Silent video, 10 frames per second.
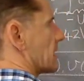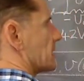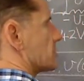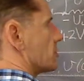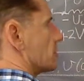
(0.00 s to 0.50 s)

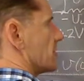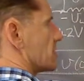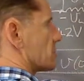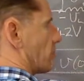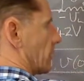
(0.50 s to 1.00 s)
gets to
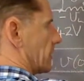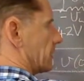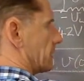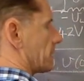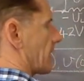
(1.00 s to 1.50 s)
this point.
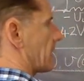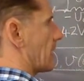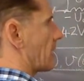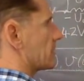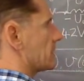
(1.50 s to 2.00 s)
And
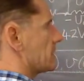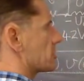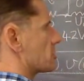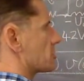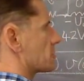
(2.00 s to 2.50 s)
now it
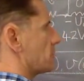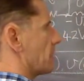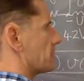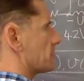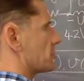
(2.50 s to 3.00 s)
needs to
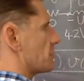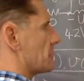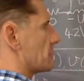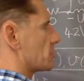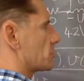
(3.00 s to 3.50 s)
split
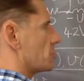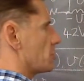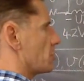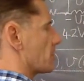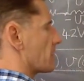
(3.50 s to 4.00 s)
between the
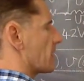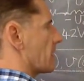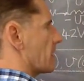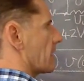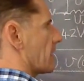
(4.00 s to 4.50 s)
2
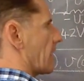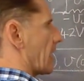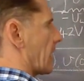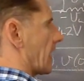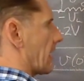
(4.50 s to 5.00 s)

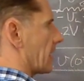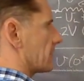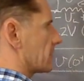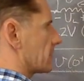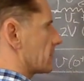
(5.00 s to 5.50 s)

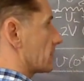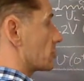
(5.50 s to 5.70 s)
and the